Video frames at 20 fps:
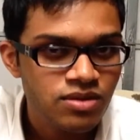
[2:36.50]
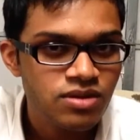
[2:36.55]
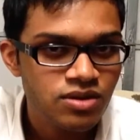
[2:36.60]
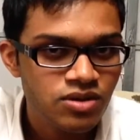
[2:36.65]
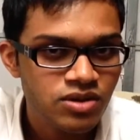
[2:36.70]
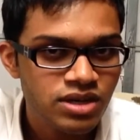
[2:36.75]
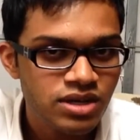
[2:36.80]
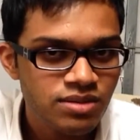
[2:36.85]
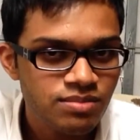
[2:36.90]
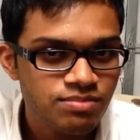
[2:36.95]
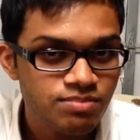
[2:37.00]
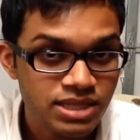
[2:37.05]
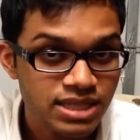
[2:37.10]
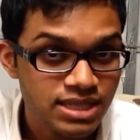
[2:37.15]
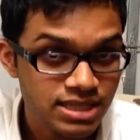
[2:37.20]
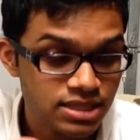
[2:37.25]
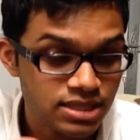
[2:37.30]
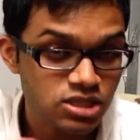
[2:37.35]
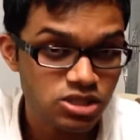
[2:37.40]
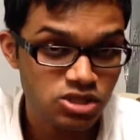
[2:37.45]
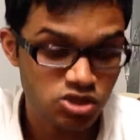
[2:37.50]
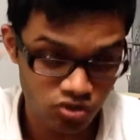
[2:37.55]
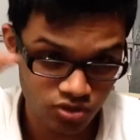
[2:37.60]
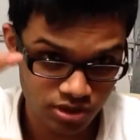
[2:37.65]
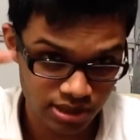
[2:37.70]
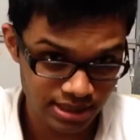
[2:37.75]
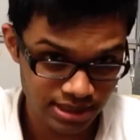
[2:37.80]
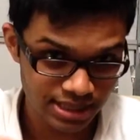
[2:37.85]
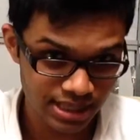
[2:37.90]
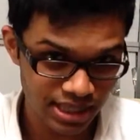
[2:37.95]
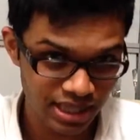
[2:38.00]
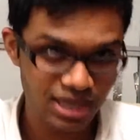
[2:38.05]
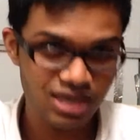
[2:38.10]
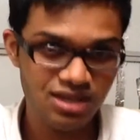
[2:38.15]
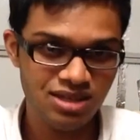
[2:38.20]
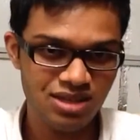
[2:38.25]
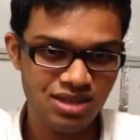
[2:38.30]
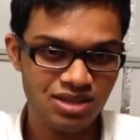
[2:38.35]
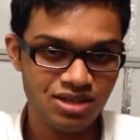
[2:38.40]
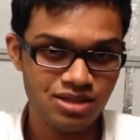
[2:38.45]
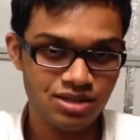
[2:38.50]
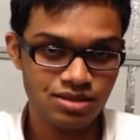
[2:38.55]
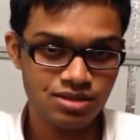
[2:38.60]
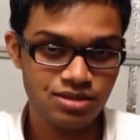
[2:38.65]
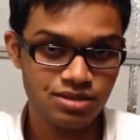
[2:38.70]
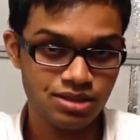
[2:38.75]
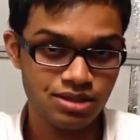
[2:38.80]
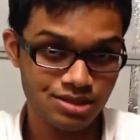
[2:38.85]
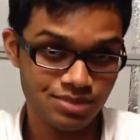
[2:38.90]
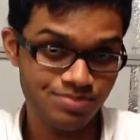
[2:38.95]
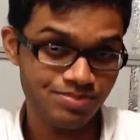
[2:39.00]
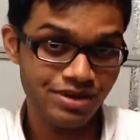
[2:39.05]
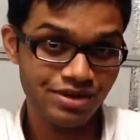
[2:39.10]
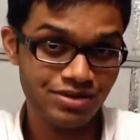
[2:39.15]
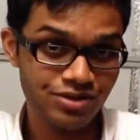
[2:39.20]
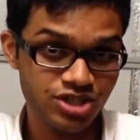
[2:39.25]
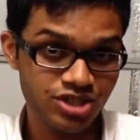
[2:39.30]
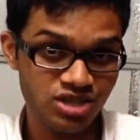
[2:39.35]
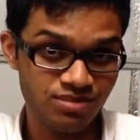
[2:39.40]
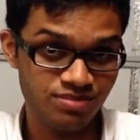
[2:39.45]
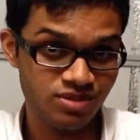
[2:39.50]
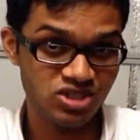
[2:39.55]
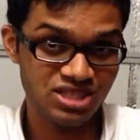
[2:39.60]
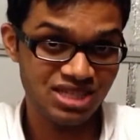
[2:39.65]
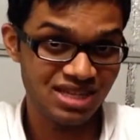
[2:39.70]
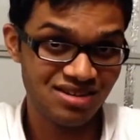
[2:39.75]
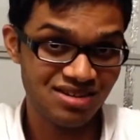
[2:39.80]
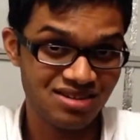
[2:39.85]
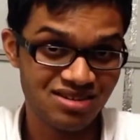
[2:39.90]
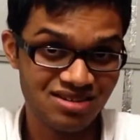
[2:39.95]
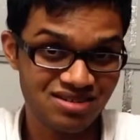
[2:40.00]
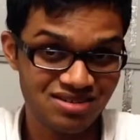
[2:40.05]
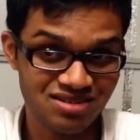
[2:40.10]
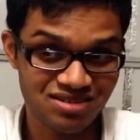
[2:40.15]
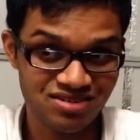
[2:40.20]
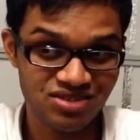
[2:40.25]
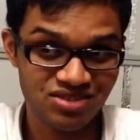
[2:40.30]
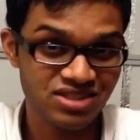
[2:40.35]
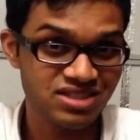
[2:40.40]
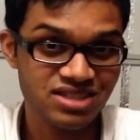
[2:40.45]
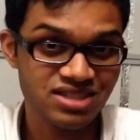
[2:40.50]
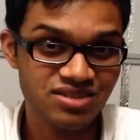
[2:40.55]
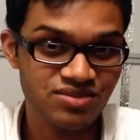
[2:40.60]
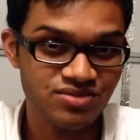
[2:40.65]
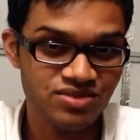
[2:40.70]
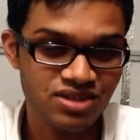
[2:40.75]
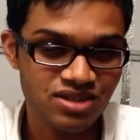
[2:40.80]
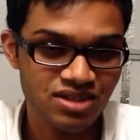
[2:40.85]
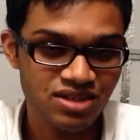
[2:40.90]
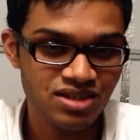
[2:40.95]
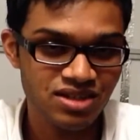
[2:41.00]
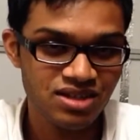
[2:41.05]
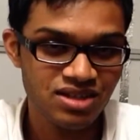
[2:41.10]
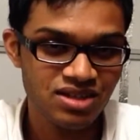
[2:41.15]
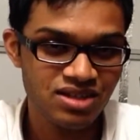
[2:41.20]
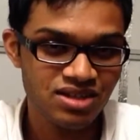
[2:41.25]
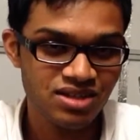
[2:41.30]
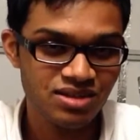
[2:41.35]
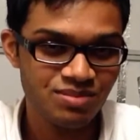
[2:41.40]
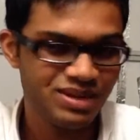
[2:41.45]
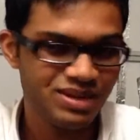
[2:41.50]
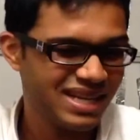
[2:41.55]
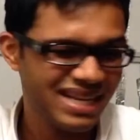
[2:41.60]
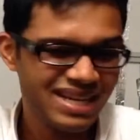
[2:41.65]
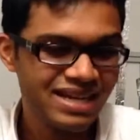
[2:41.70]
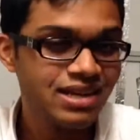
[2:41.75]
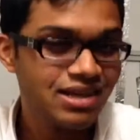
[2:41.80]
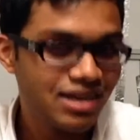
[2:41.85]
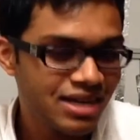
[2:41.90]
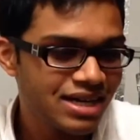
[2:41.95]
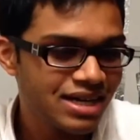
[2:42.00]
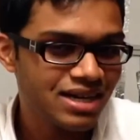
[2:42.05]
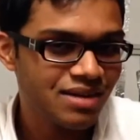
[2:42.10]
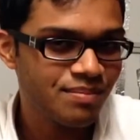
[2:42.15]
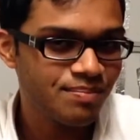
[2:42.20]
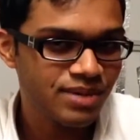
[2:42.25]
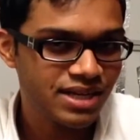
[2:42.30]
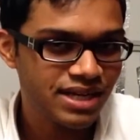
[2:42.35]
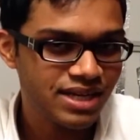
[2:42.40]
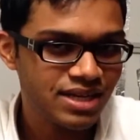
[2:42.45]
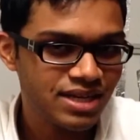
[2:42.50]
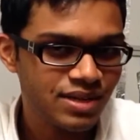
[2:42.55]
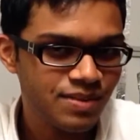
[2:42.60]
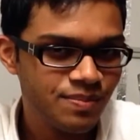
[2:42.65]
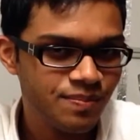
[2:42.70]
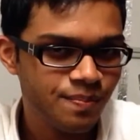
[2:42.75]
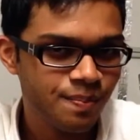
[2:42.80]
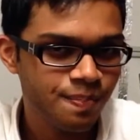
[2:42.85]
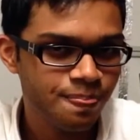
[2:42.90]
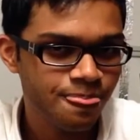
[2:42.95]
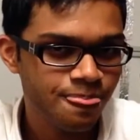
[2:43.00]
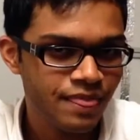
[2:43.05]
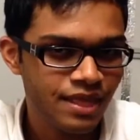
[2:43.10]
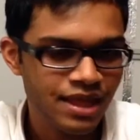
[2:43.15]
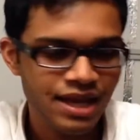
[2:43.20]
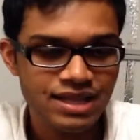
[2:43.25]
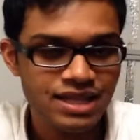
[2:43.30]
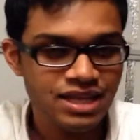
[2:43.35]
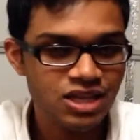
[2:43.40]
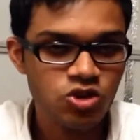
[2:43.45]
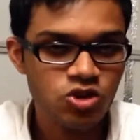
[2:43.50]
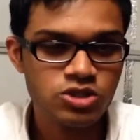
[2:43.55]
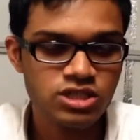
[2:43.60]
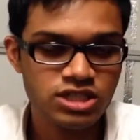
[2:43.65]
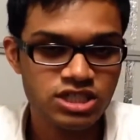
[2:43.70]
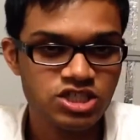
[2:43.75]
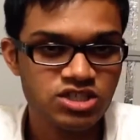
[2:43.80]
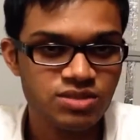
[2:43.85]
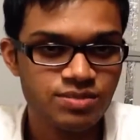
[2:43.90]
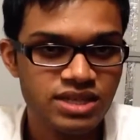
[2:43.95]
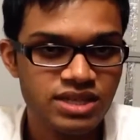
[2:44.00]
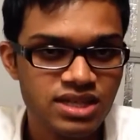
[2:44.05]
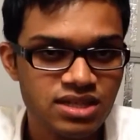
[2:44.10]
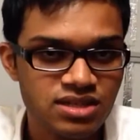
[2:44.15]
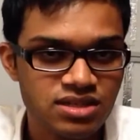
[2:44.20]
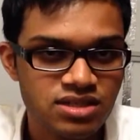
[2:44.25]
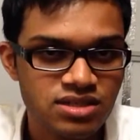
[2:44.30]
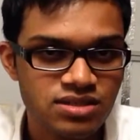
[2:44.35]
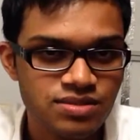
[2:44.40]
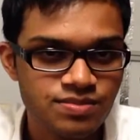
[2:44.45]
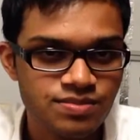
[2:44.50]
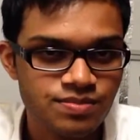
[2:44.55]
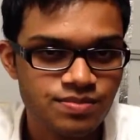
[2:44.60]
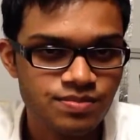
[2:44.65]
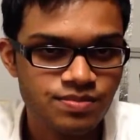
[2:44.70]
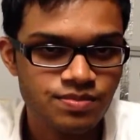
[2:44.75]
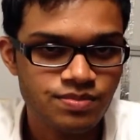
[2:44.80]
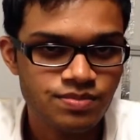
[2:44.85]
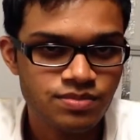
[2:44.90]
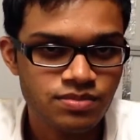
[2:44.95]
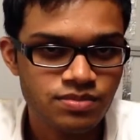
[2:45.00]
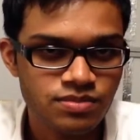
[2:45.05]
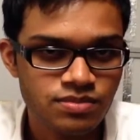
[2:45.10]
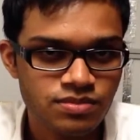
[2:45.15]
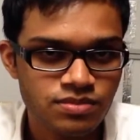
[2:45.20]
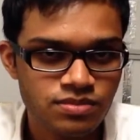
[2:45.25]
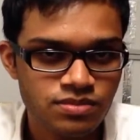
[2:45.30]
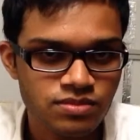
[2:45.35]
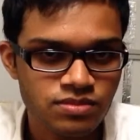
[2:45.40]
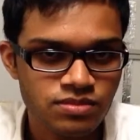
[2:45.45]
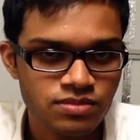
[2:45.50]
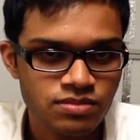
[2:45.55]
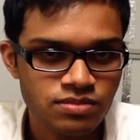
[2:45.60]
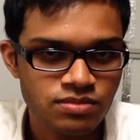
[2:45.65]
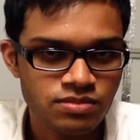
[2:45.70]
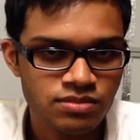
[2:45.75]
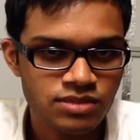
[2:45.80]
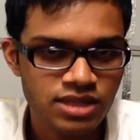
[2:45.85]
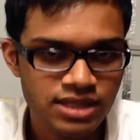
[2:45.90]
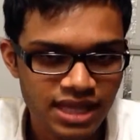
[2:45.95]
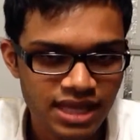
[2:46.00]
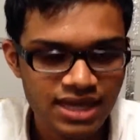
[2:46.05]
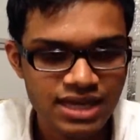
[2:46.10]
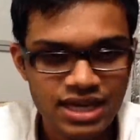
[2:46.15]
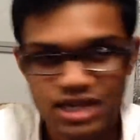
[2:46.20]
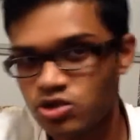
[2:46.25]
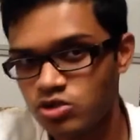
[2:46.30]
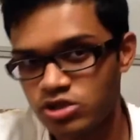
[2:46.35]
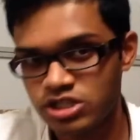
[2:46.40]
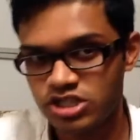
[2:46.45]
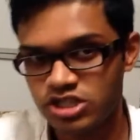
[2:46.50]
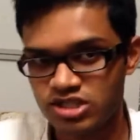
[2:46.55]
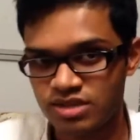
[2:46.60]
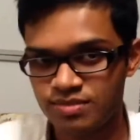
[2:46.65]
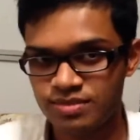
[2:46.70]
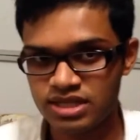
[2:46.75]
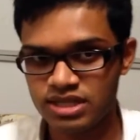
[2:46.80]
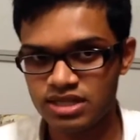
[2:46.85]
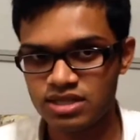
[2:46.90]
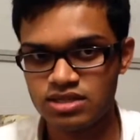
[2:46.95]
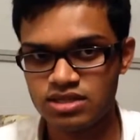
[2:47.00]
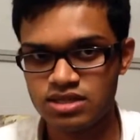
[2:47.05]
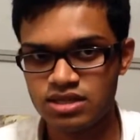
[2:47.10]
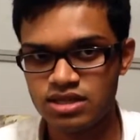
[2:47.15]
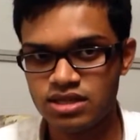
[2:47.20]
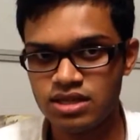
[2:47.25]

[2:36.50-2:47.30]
Okay? But so this guy, he's in pretty good shape because he learned the real stuff. But he didn't learn it completely. And then he goes and teaches somebody else. And that guy goes to teach somebody else.